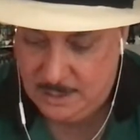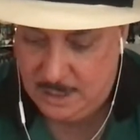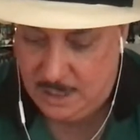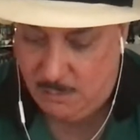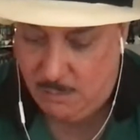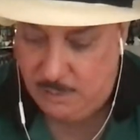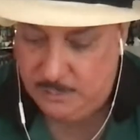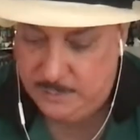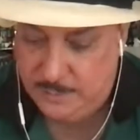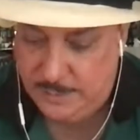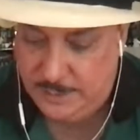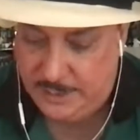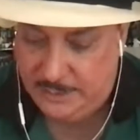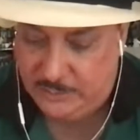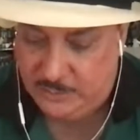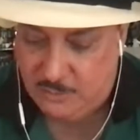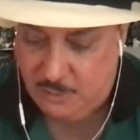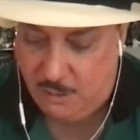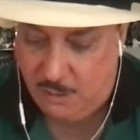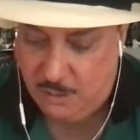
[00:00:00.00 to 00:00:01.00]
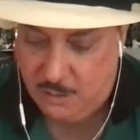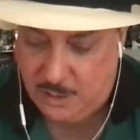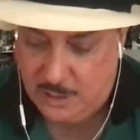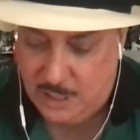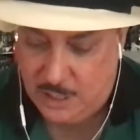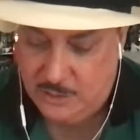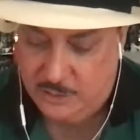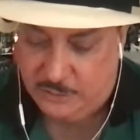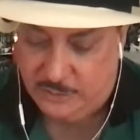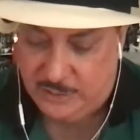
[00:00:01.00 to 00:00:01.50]
I want them to get stronger and
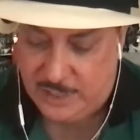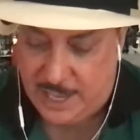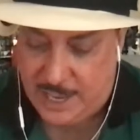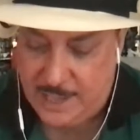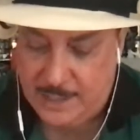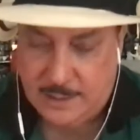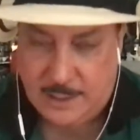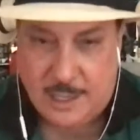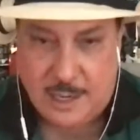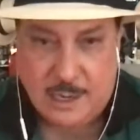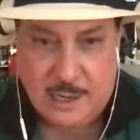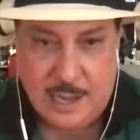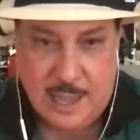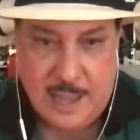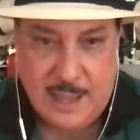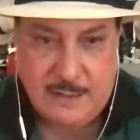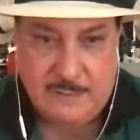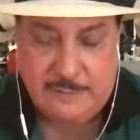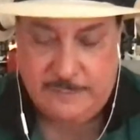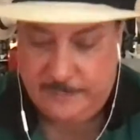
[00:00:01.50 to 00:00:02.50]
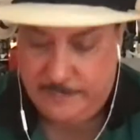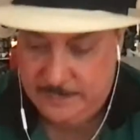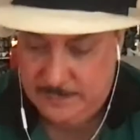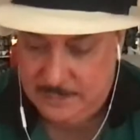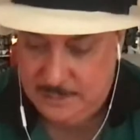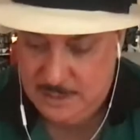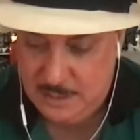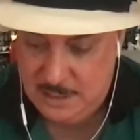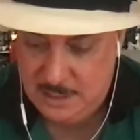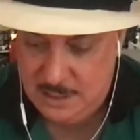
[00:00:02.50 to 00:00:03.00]
understand that in life,
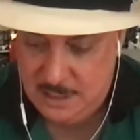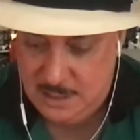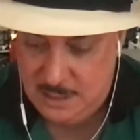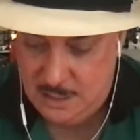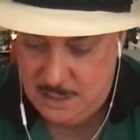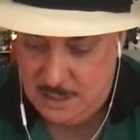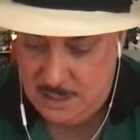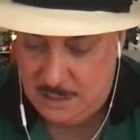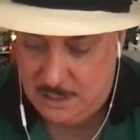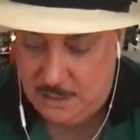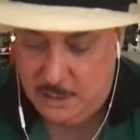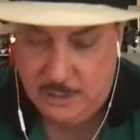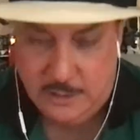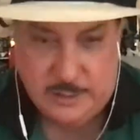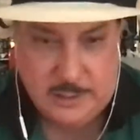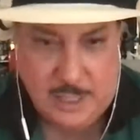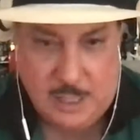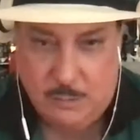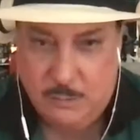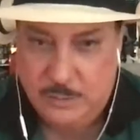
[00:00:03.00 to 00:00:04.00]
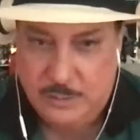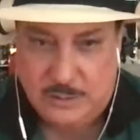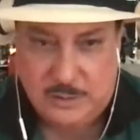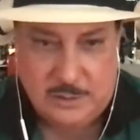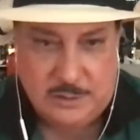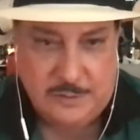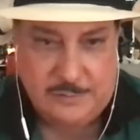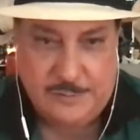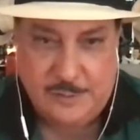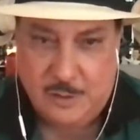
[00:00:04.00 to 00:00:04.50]
you're dealt with
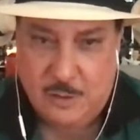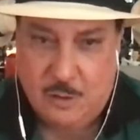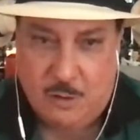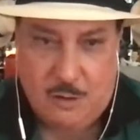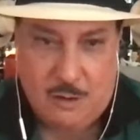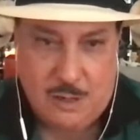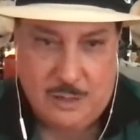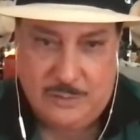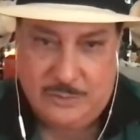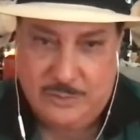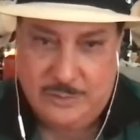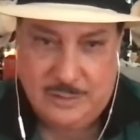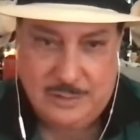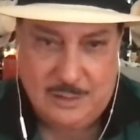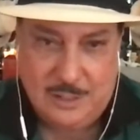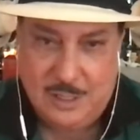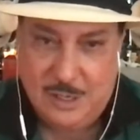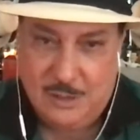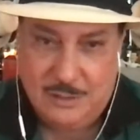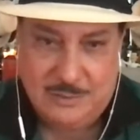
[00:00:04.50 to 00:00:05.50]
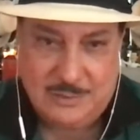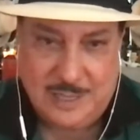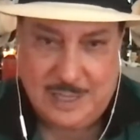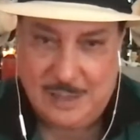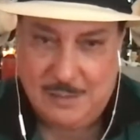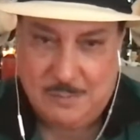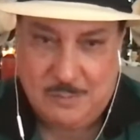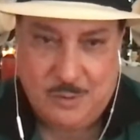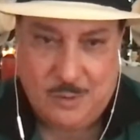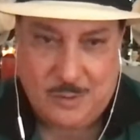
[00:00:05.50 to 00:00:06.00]
the different cards. It's
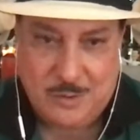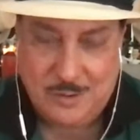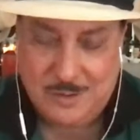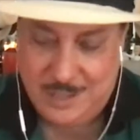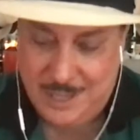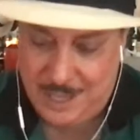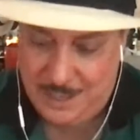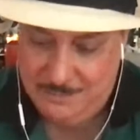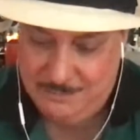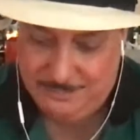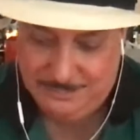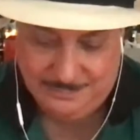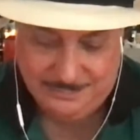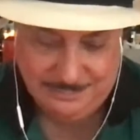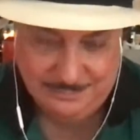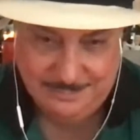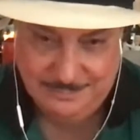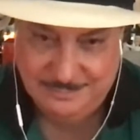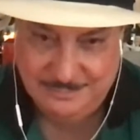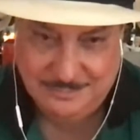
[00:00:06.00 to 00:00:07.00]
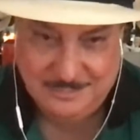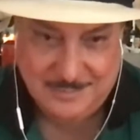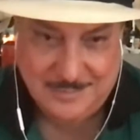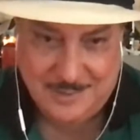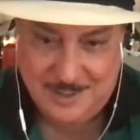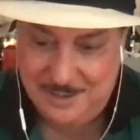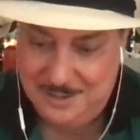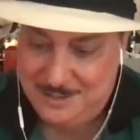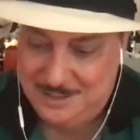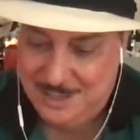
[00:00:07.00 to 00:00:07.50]
like a poker game.
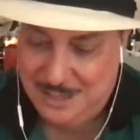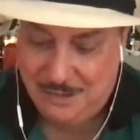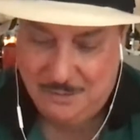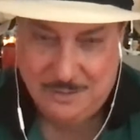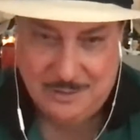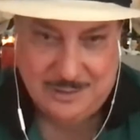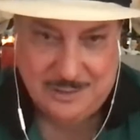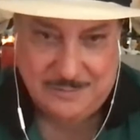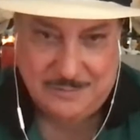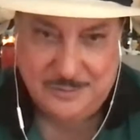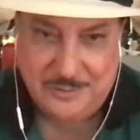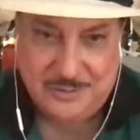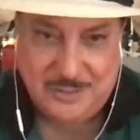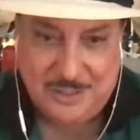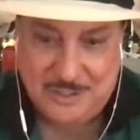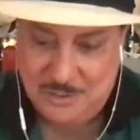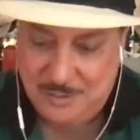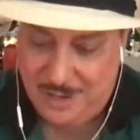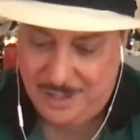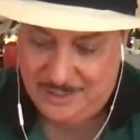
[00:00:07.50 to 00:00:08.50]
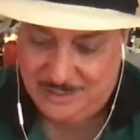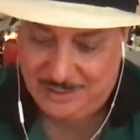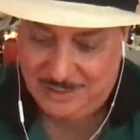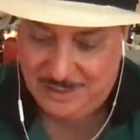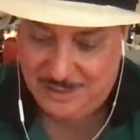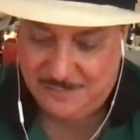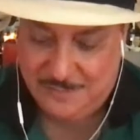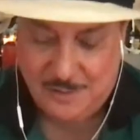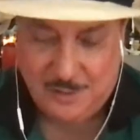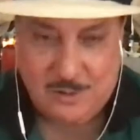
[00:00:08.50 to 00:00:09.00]
You're dealt with different
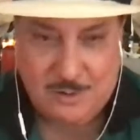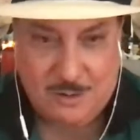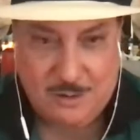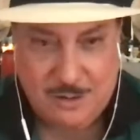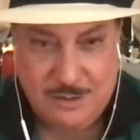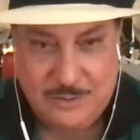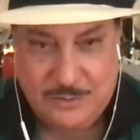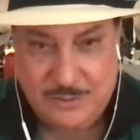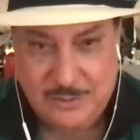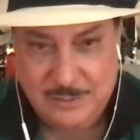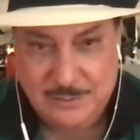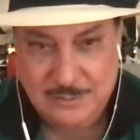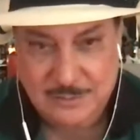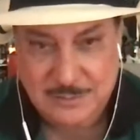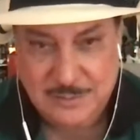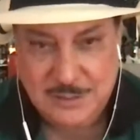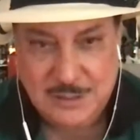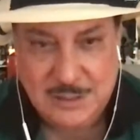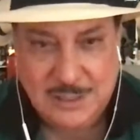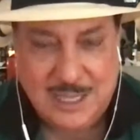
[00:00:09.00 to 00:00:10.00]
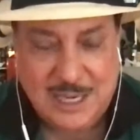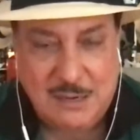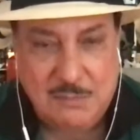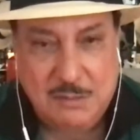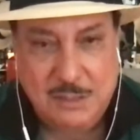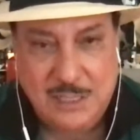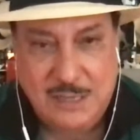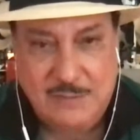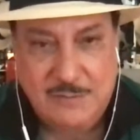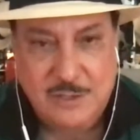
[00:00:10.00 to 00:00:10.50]
situations, different cards. You got to
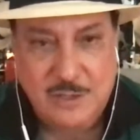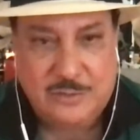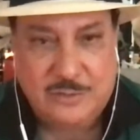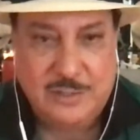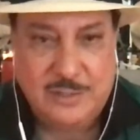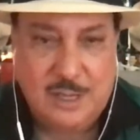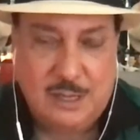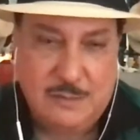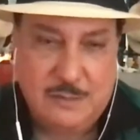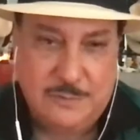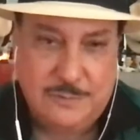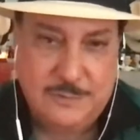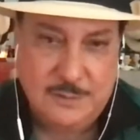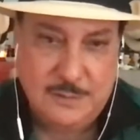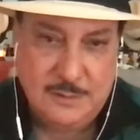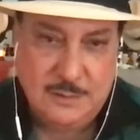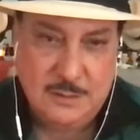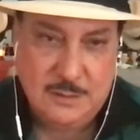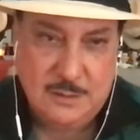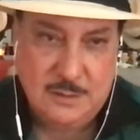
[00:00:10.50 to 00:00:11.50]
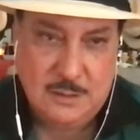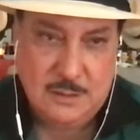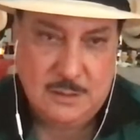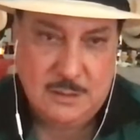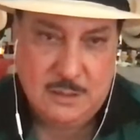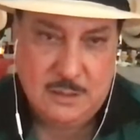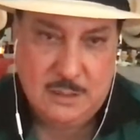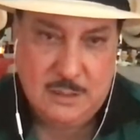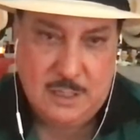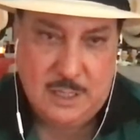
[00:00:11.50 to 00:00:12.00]
believe in yourself.
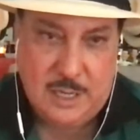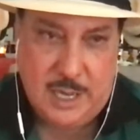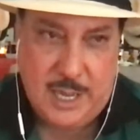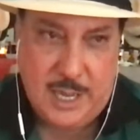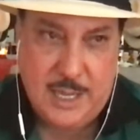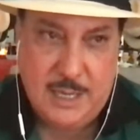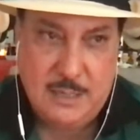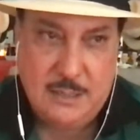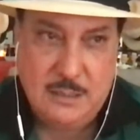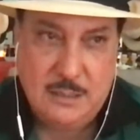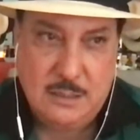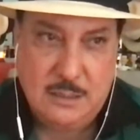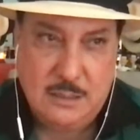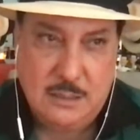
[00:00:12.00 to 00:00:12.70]
And